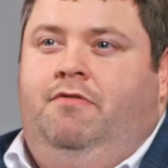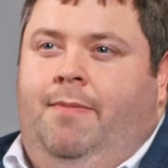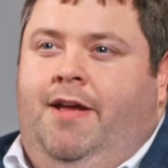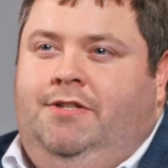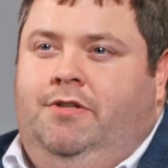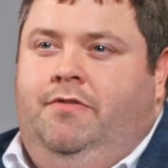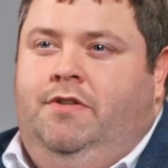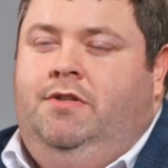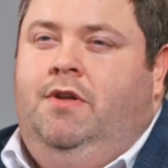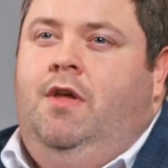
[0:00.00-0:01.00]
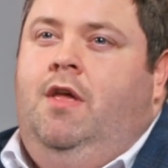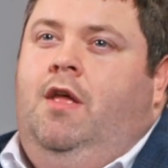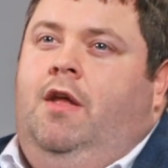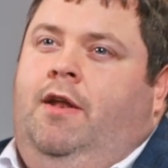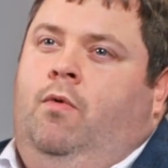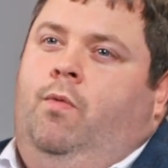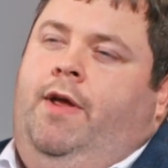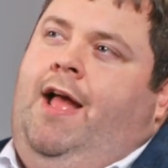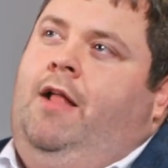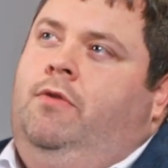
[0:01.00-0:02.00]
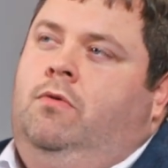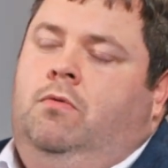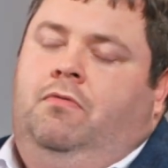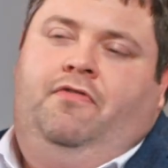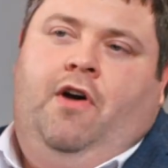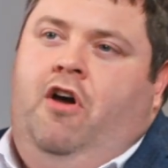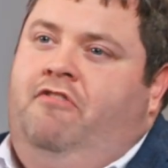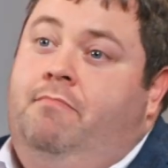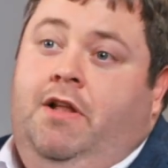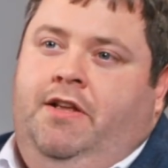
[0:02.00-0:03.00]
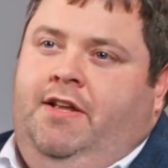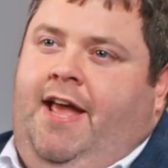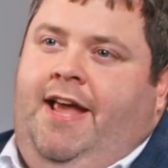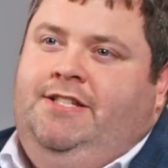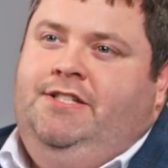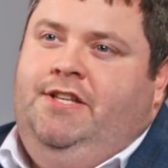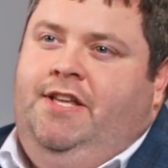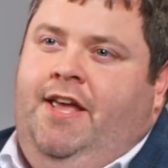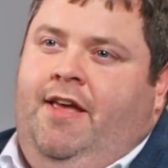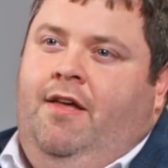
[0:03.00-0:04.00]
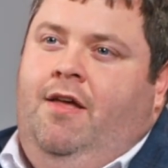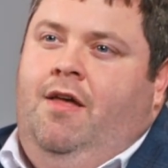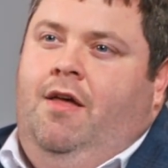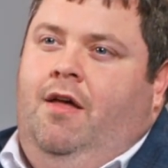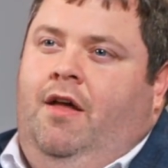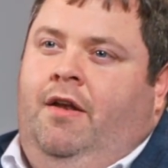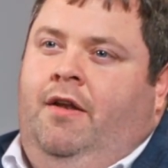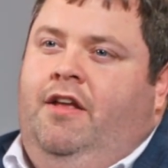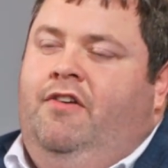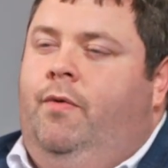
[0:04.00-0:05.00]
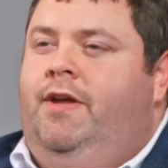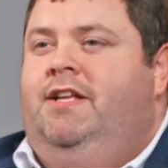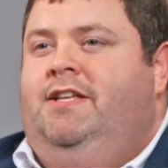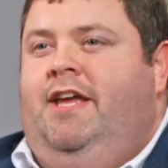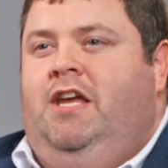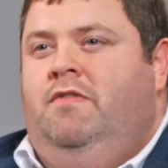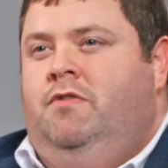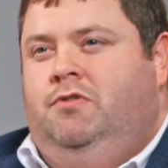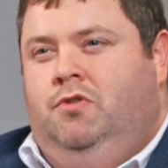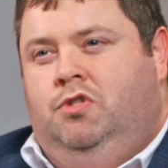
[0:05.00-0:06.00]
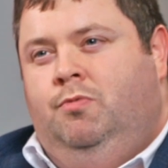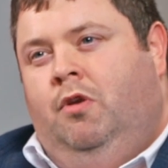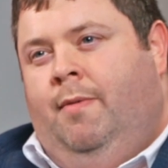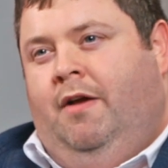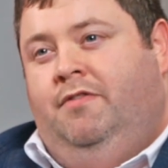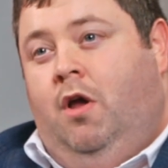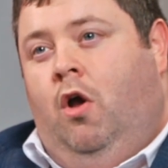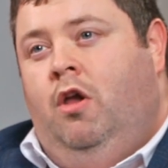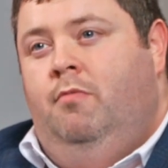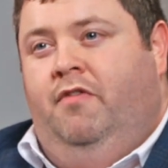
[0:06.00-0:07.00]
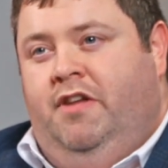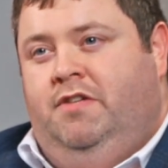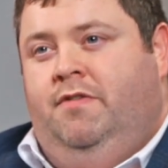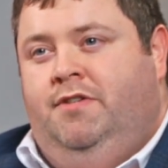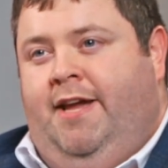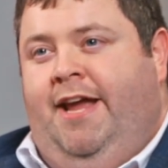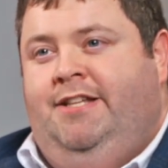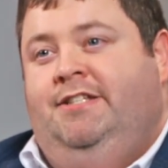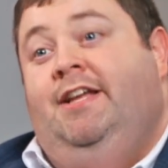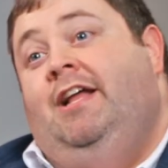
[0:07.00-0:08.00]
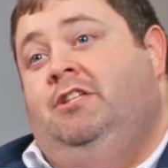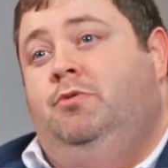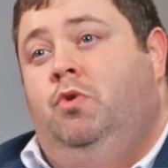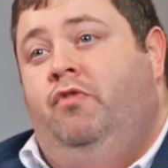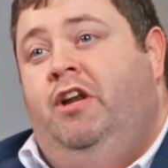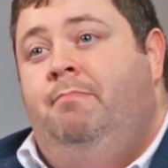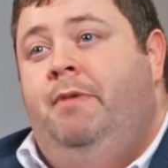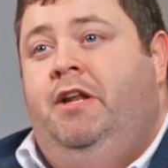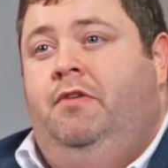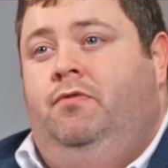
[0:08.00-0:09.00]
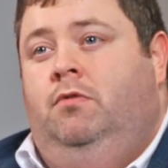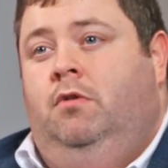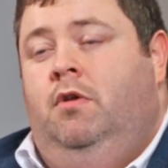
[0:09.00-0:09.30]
a better service. Now, we handle 5 million cases a year, and if we can take even just a small amount of time off each of those cases, it adds up to a really meaningful